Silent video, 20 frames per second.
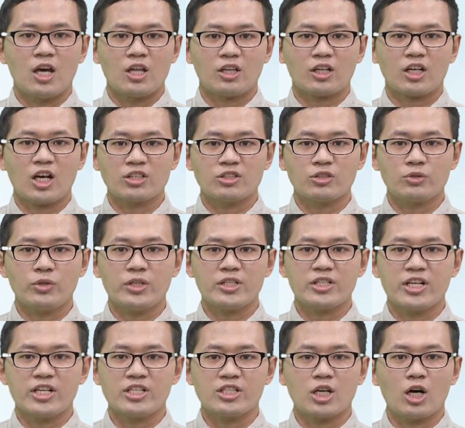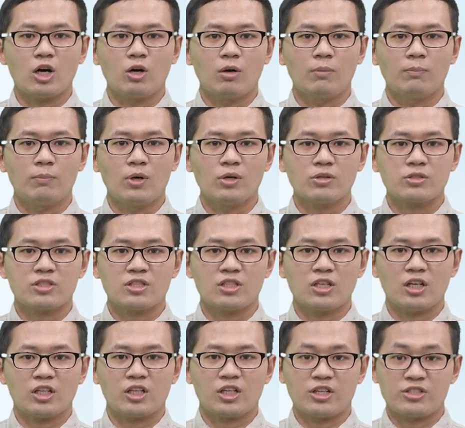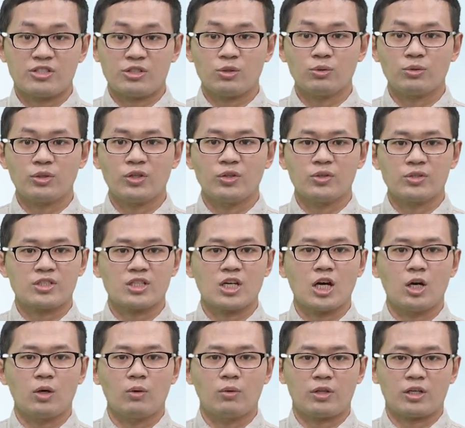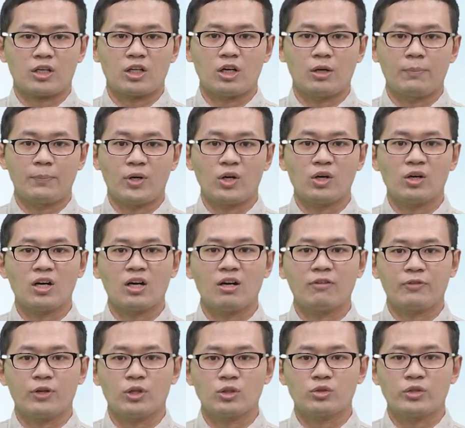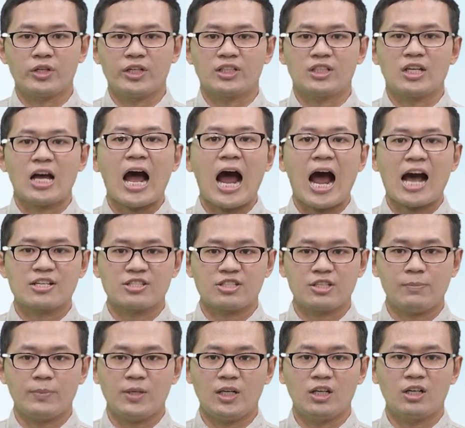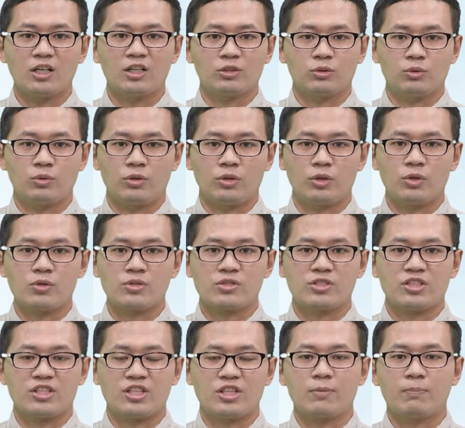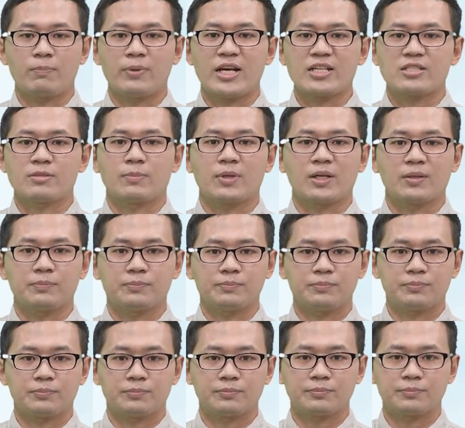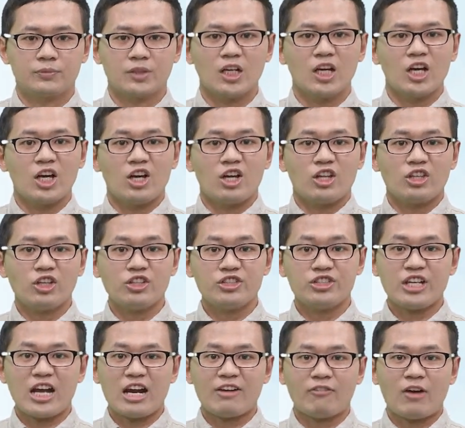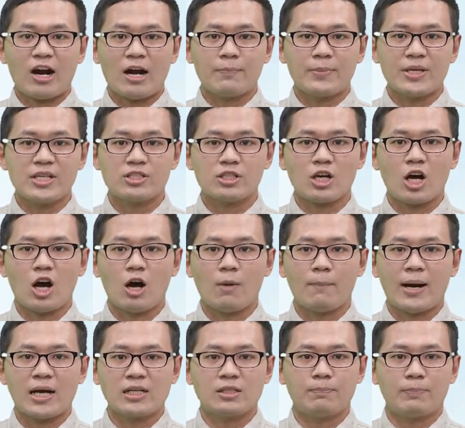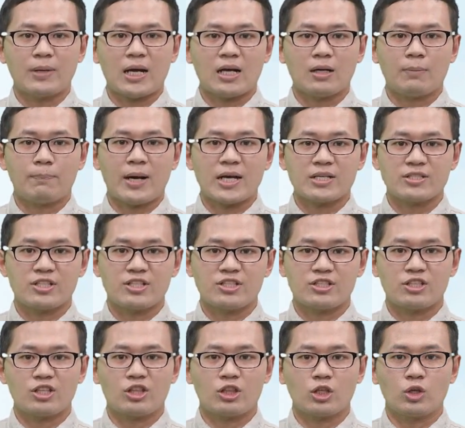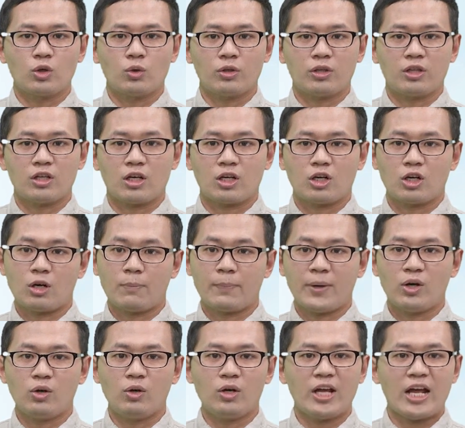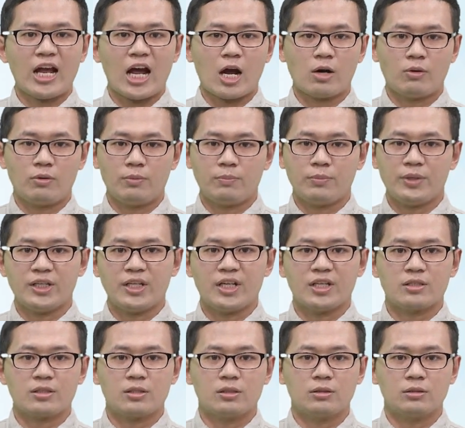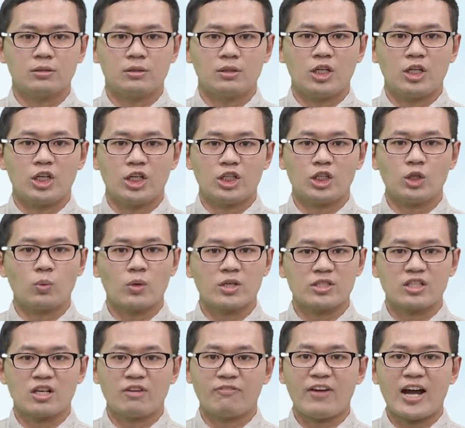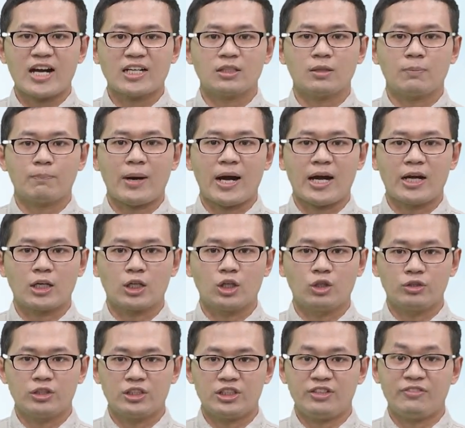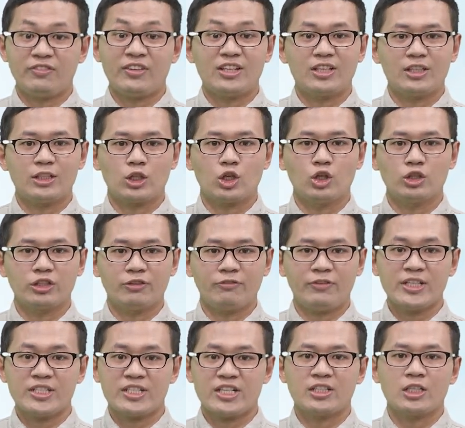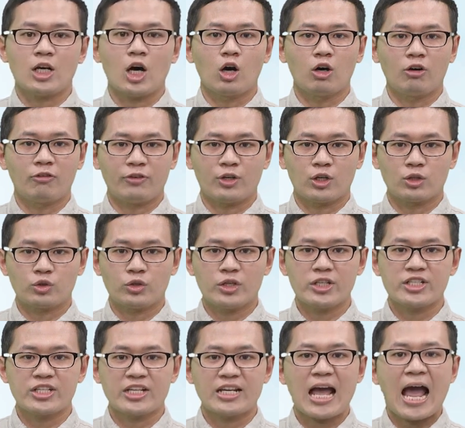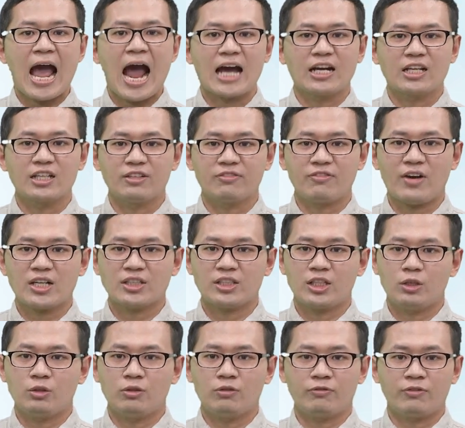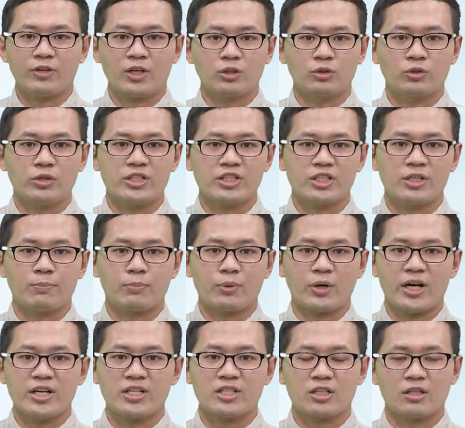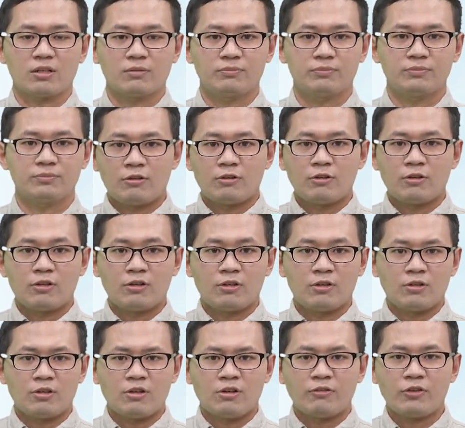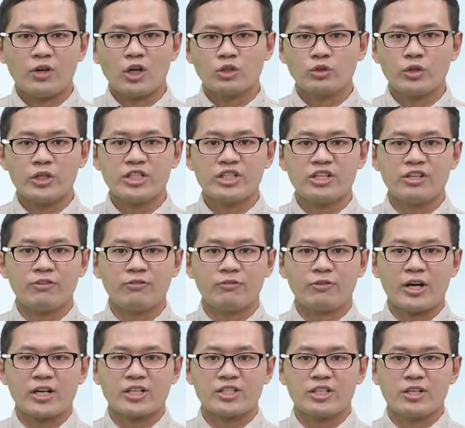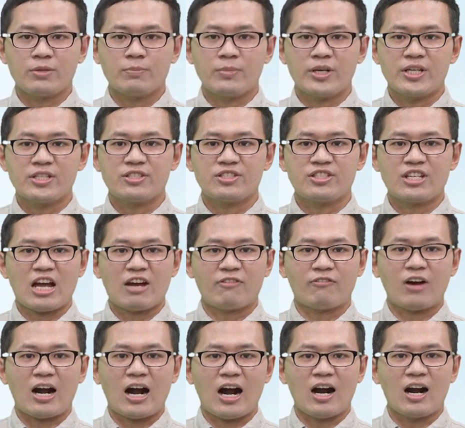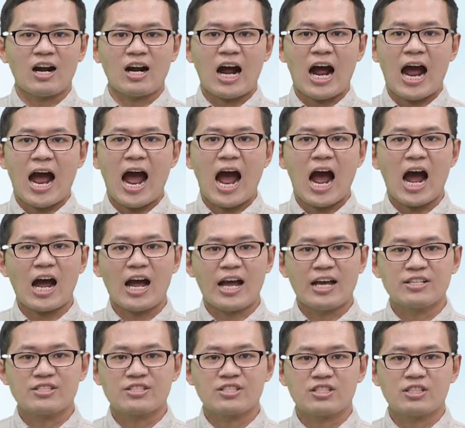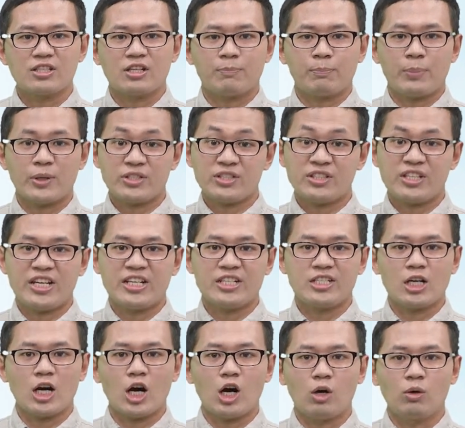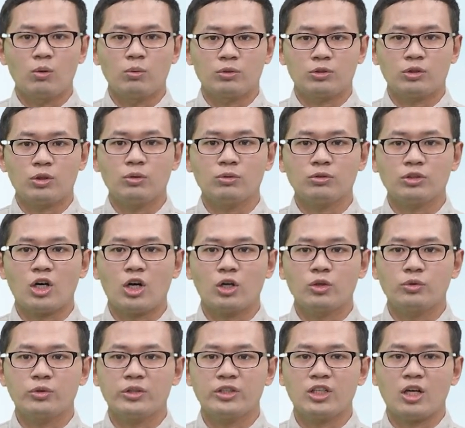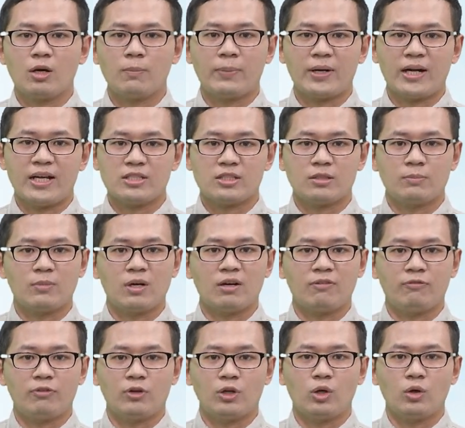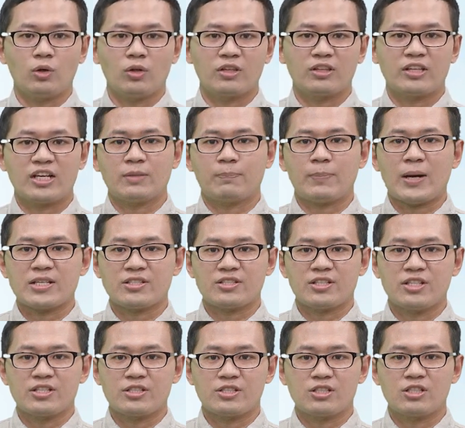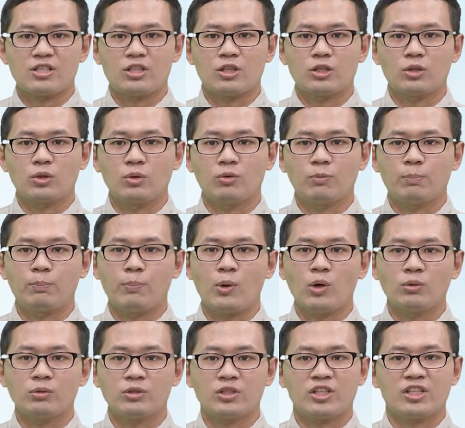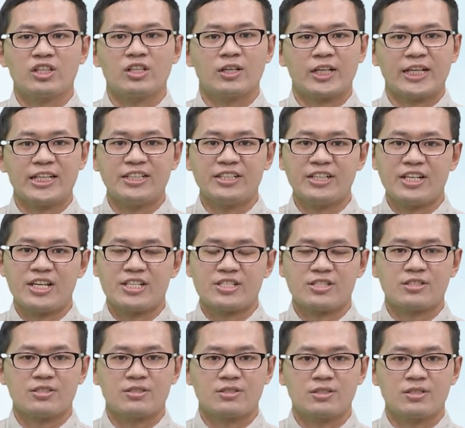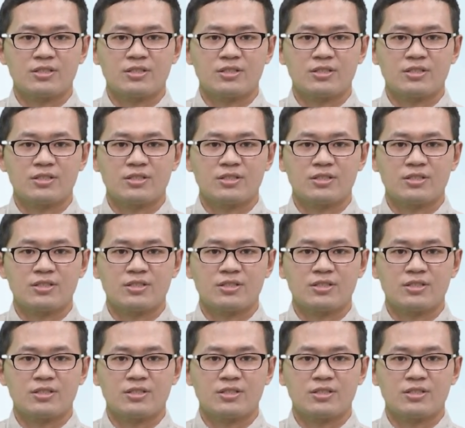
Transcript: The concentrations of most constituents of the glomerular filtrate are similar to those in the plasma. The G-alpha means how much blood passes through the glomeruli every minute. It was affected by coefficient of filtration and effective filtration pressure. Filtration fraction means G-alpha as percentage of total renal plasma flow that passes through both kidneys.